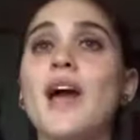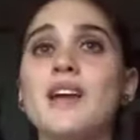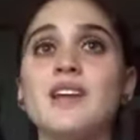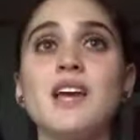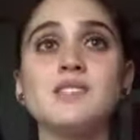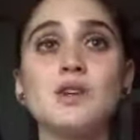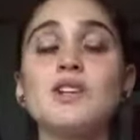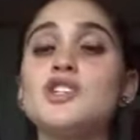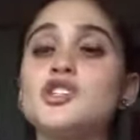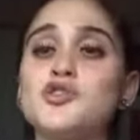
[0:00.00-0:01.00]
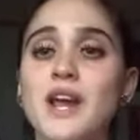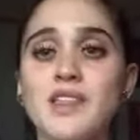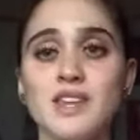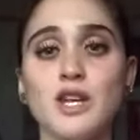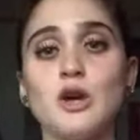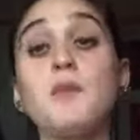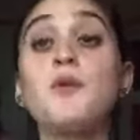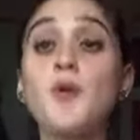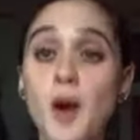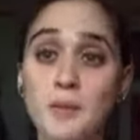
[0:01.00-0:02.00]
It is gonna strengthen you. I
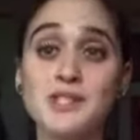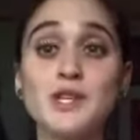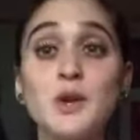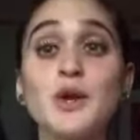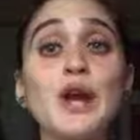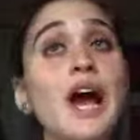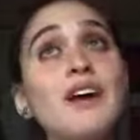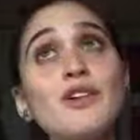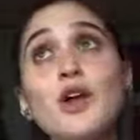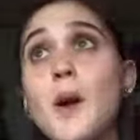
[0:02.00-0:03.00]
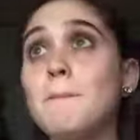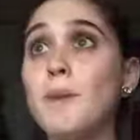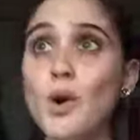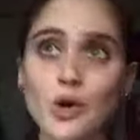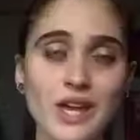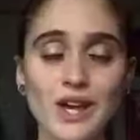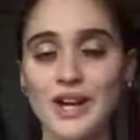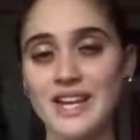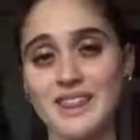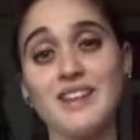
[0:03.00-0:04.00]
promise you, you're not gonna look bulky or
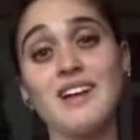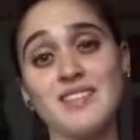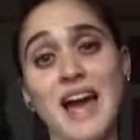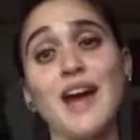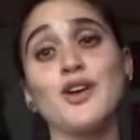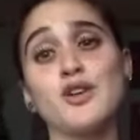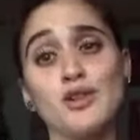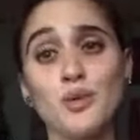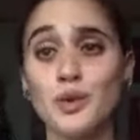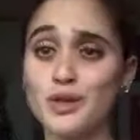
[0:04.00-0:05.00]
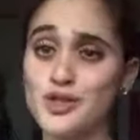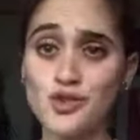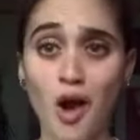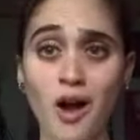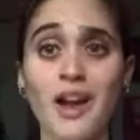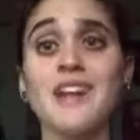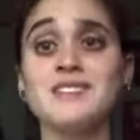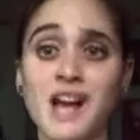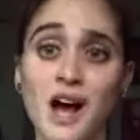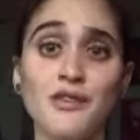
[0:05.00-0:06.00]
anything like that. You're gonna look really strong and
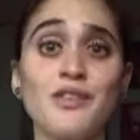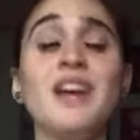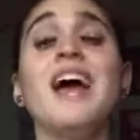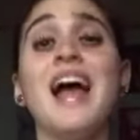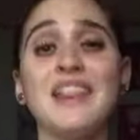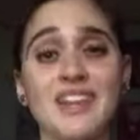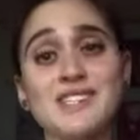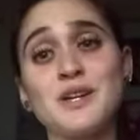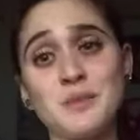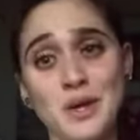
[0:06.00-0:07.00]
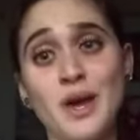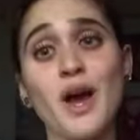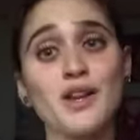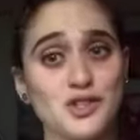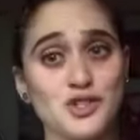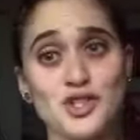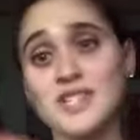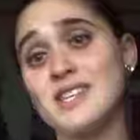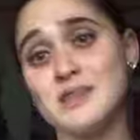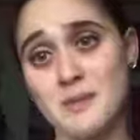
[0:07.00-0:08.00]
tough, and that's gonna be
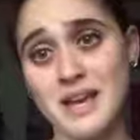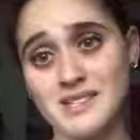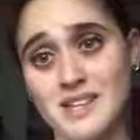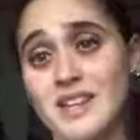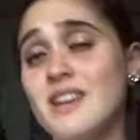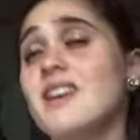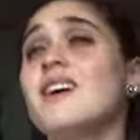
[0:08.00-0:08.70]
just as amazing.